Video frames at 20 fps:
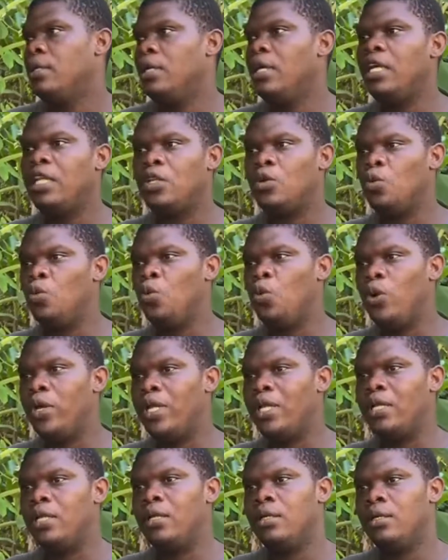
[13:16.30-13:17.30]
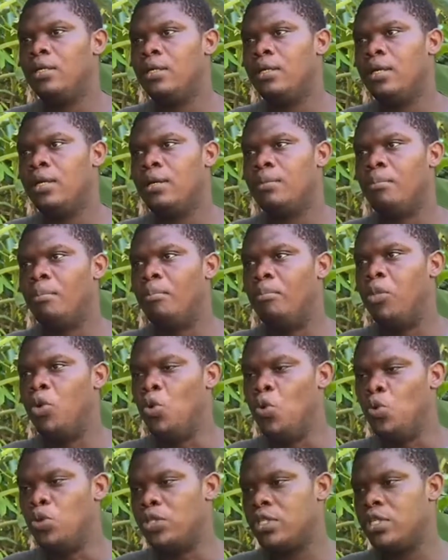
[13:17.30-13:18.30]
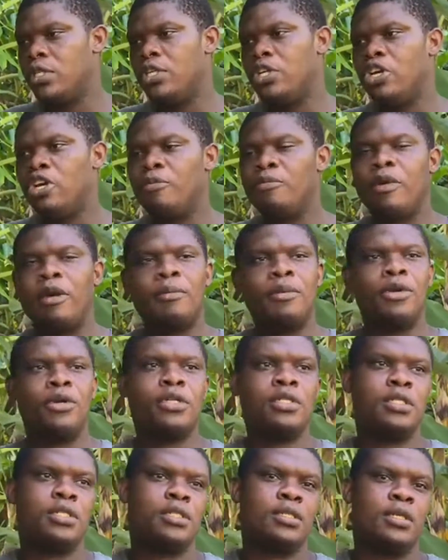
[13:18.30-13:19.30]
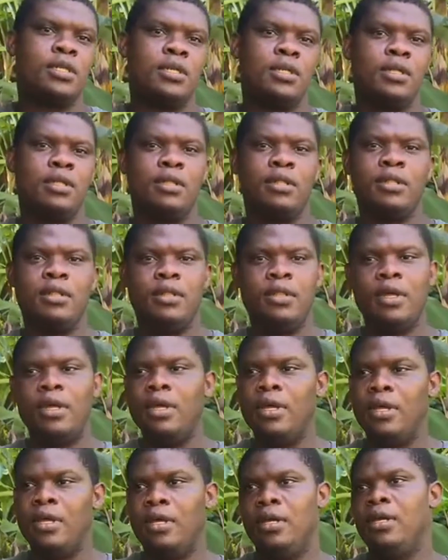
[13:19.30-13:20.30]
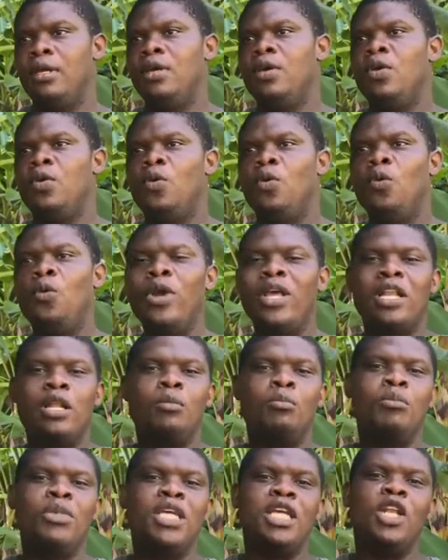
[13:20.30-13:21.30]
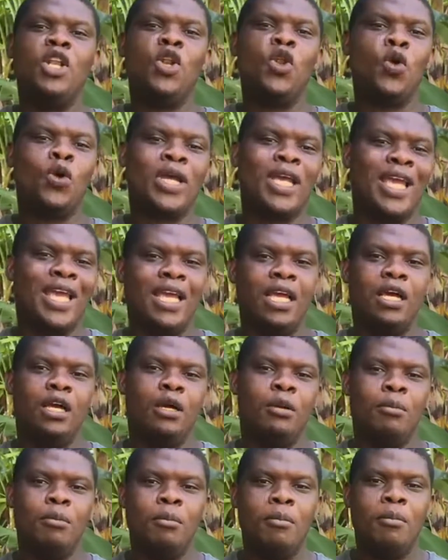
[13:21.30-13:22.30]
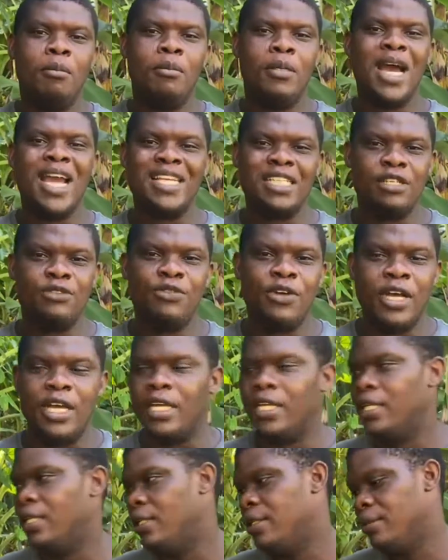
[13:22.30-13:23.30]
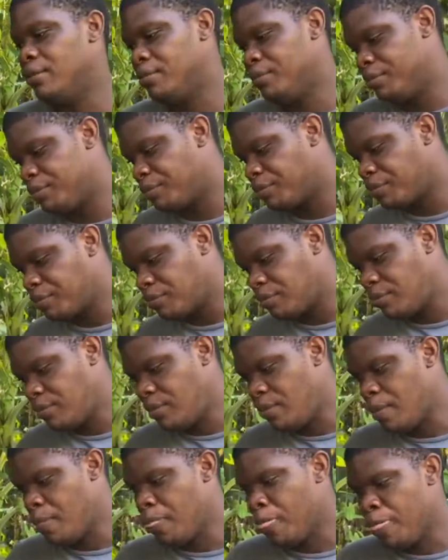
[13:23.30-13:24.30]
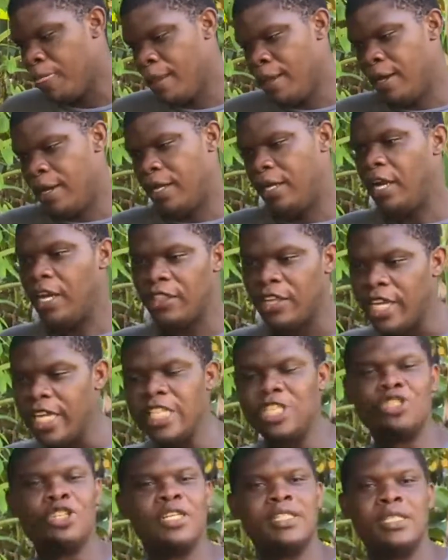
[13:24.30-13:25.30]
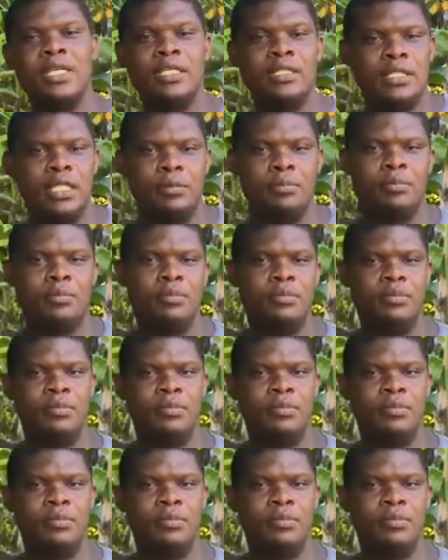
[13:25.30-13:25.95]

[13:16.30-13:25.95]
It will boost your peppers. They will be looking mighty fine. Another interesting tip.